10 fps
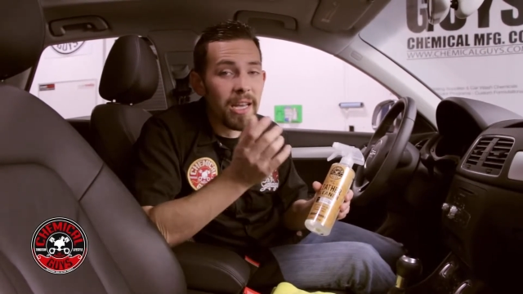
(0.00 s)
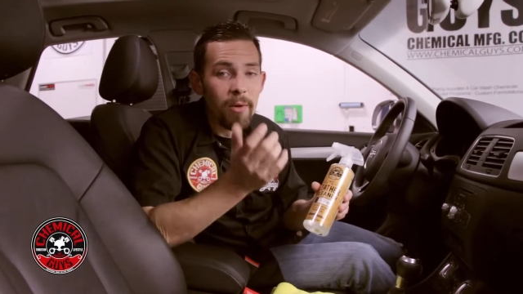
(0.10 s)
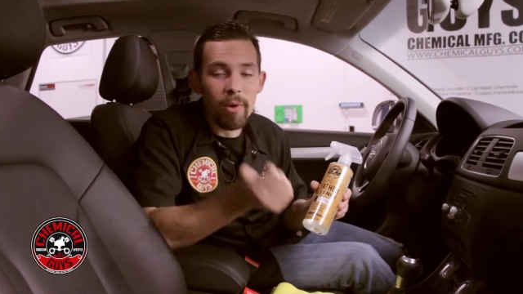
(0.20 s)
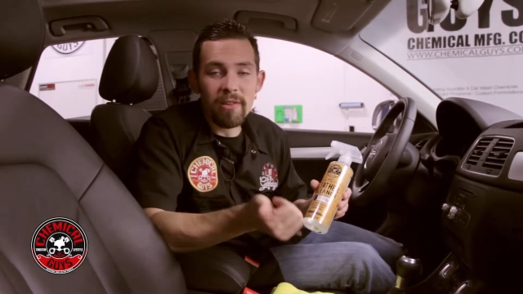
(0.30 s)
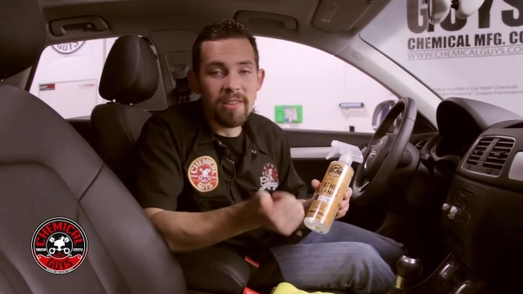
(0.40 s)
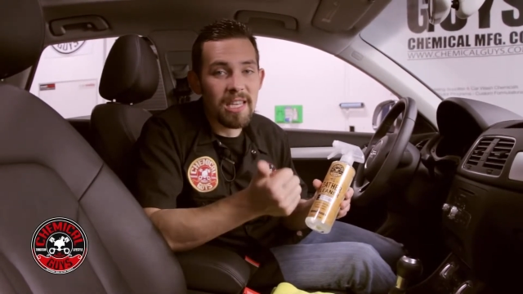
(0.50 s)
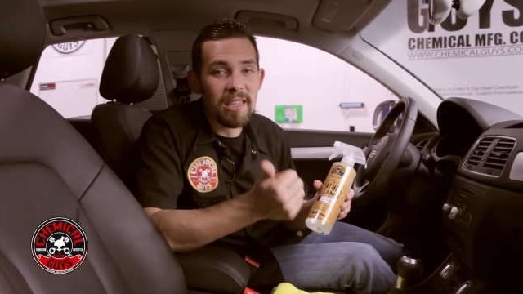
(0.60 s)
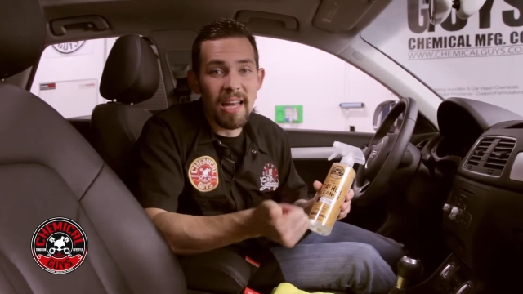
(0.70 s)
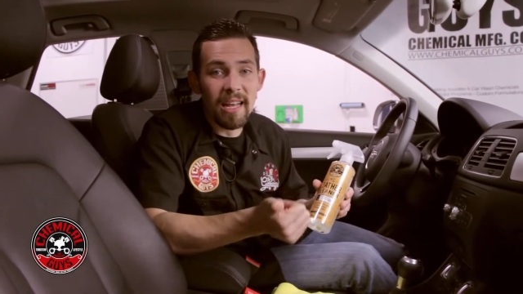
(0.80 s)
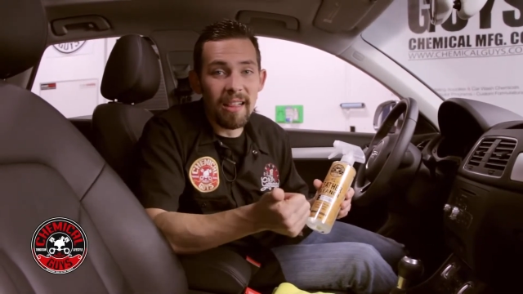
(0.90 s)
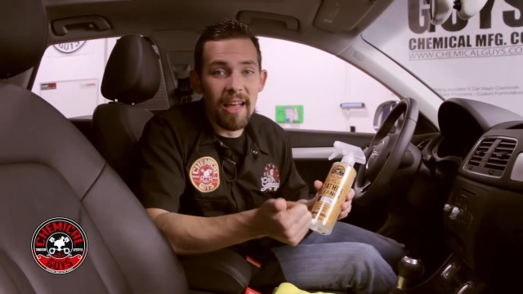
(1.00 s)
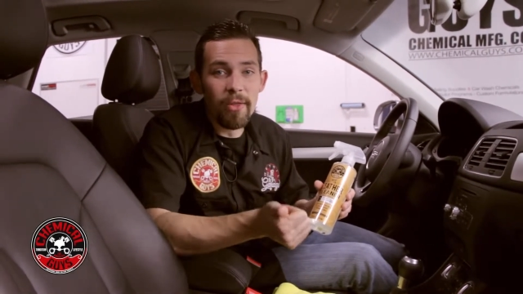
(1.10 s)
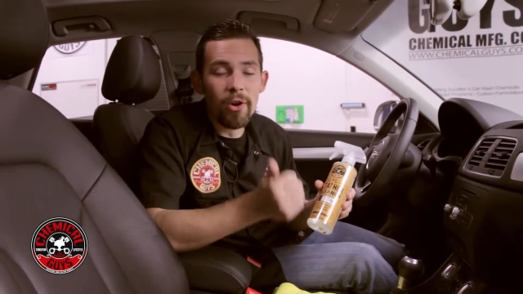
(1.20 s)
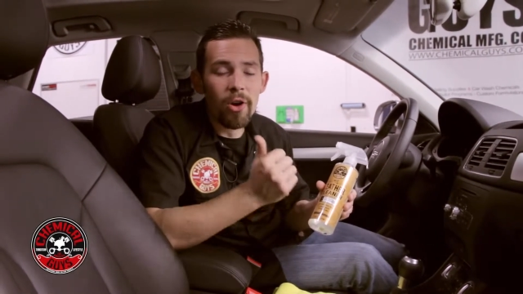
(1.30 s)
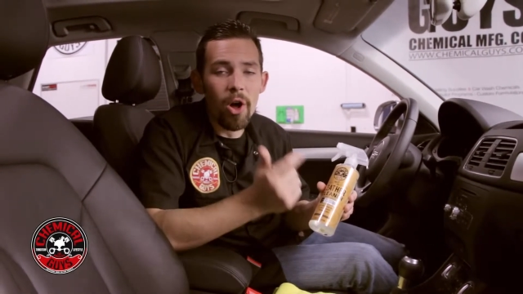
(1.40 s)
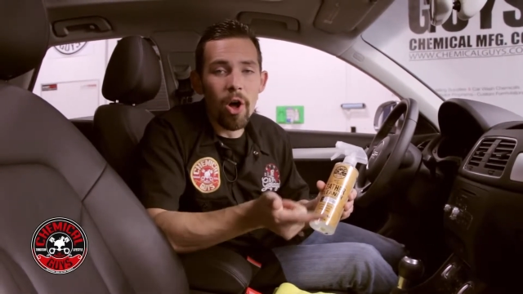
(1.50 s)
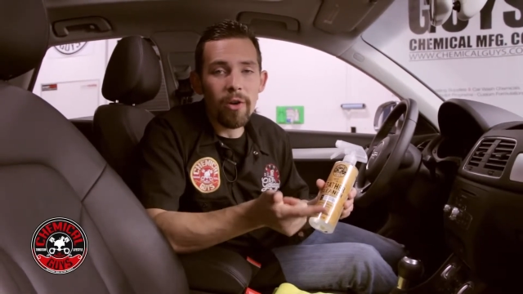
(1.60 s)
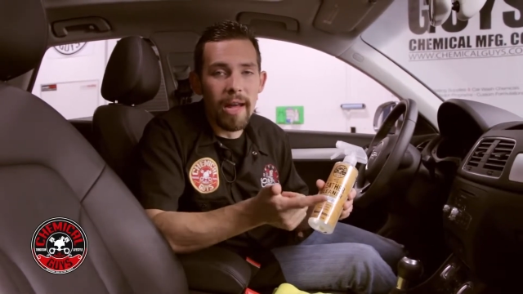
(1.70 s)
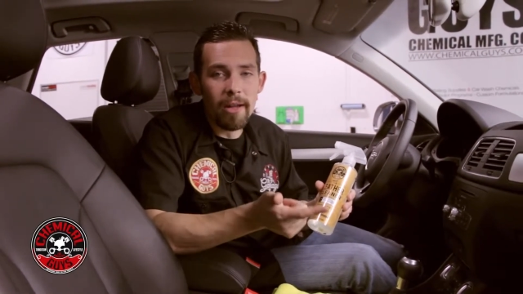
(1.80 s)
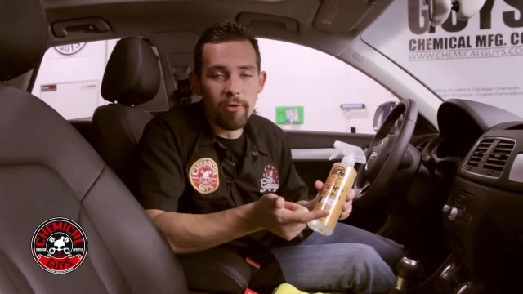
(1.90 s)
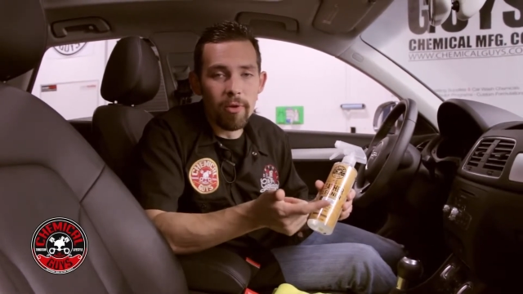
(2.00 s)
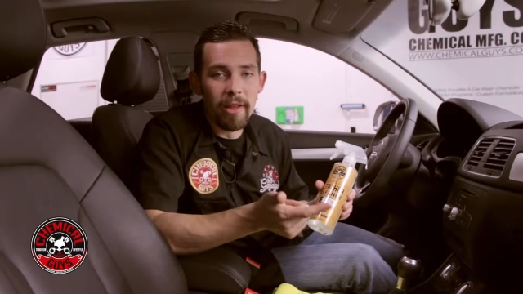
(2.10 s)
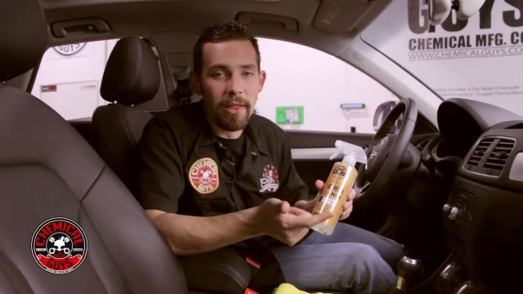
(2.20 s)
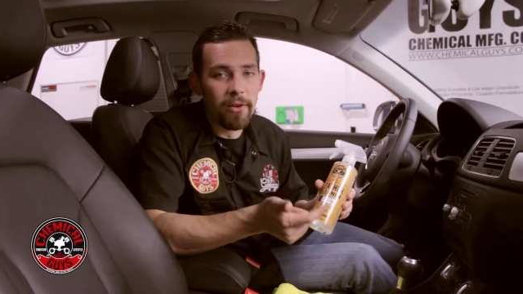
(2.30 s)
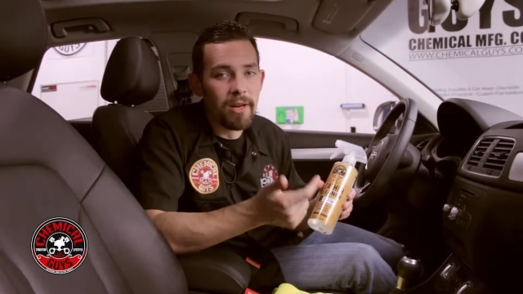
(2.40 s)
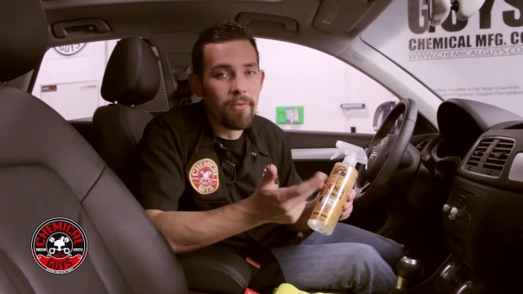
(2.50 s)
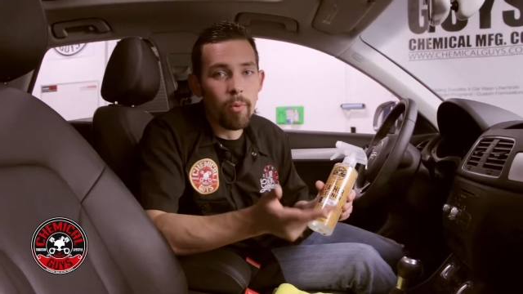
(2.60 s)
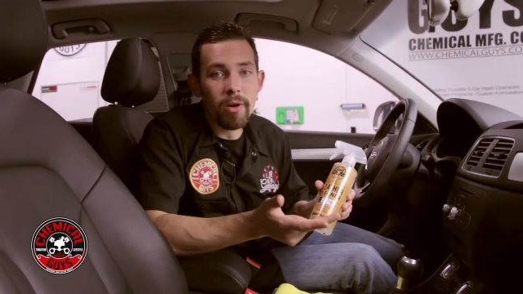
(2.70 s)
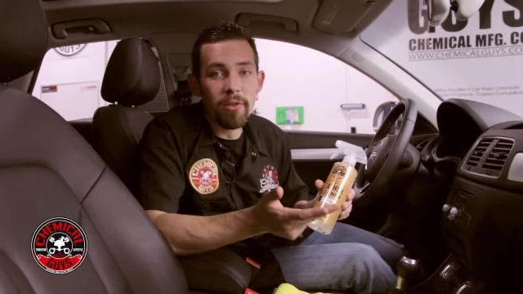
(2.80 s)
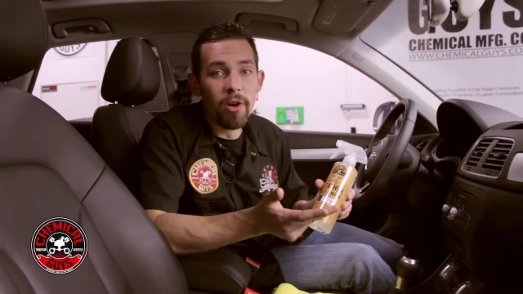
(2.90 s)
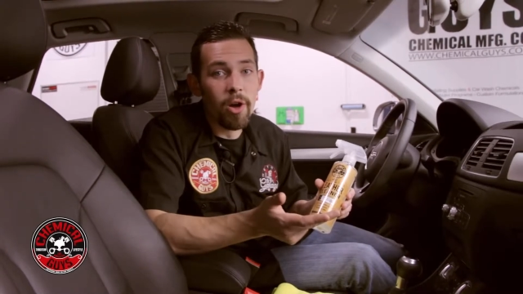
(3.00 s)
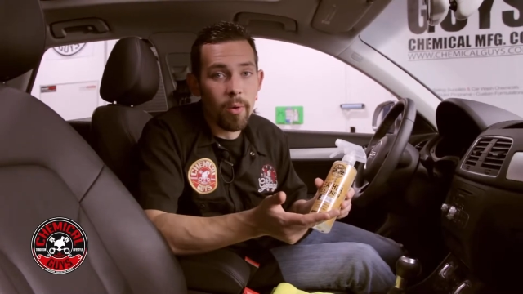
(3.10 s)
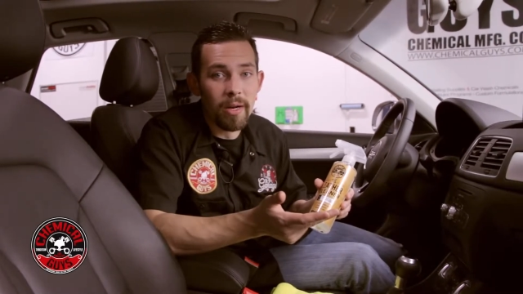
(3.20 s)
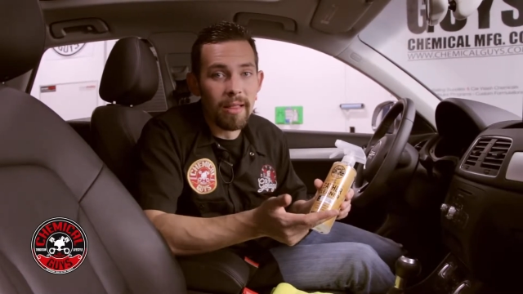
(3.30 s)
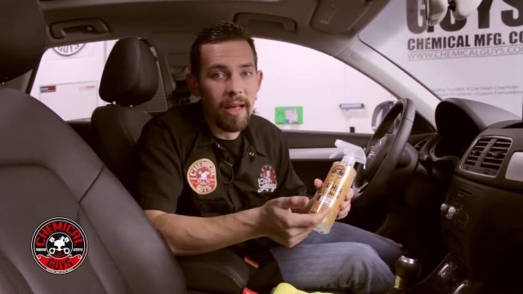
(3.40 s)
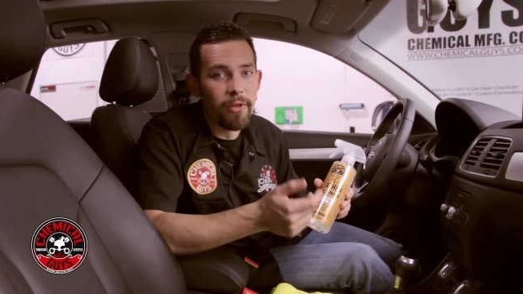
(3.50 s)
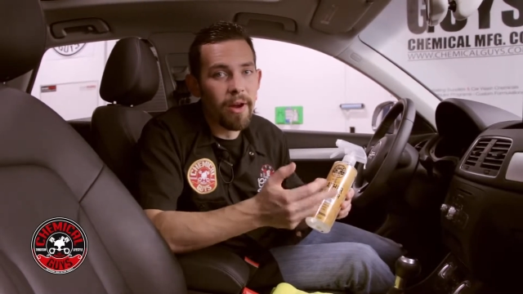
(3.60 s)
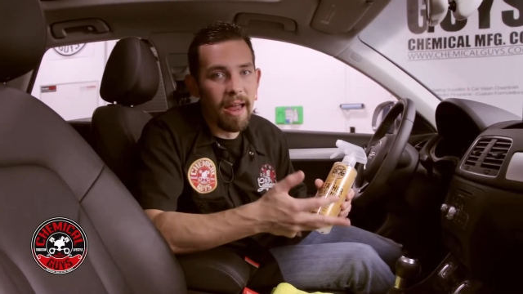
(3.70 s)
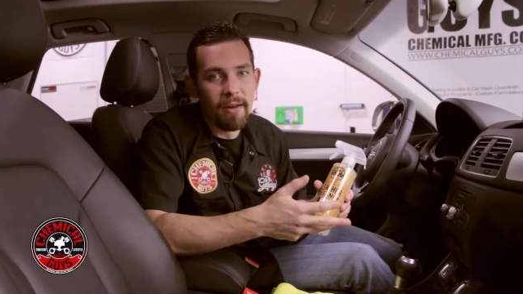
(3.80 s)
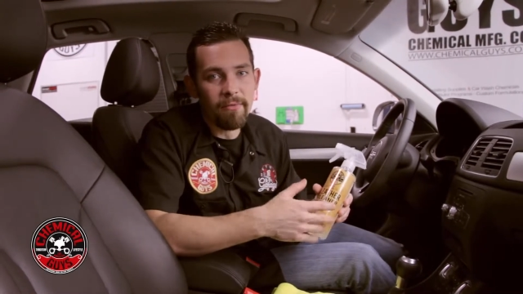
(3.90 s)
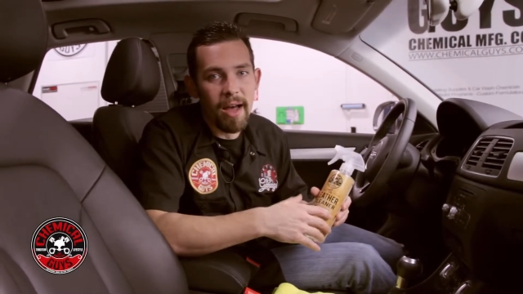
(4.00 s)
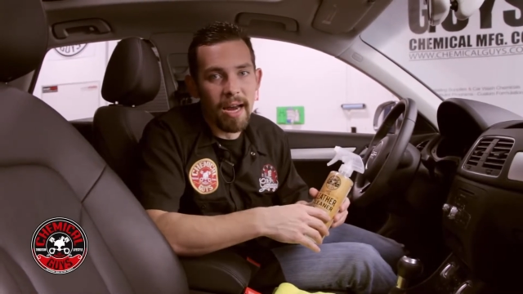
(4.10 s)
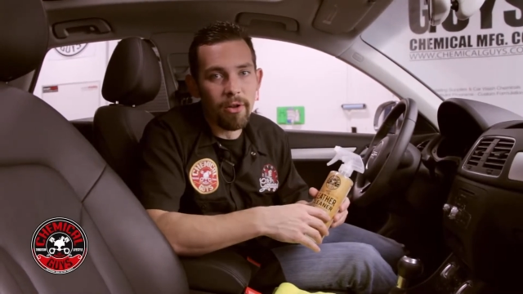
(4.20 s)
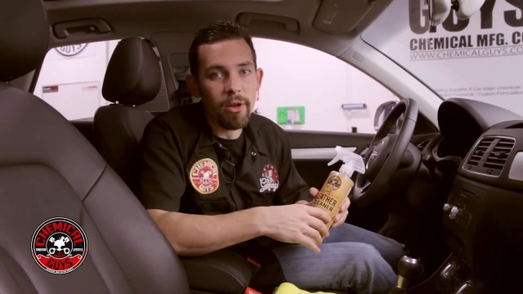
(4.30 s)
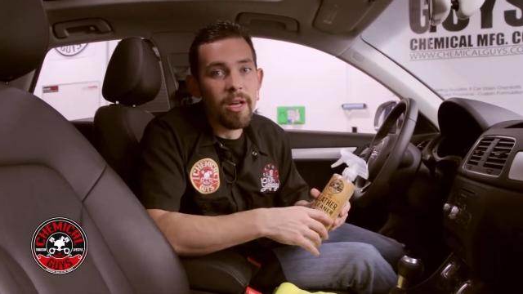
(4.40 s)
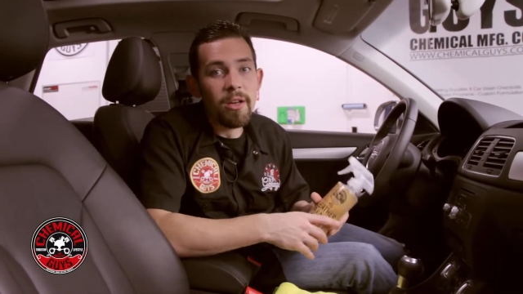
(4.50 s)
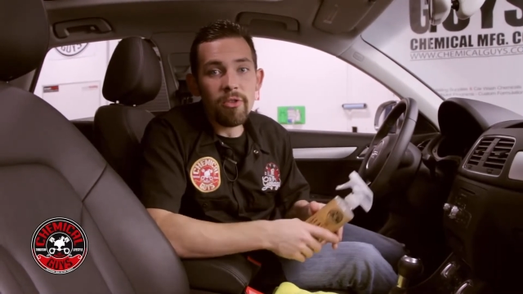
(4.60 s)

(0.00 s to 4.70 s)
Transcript: It works on synthetic leather, all natural leather. It even works on coated leather and vinyl.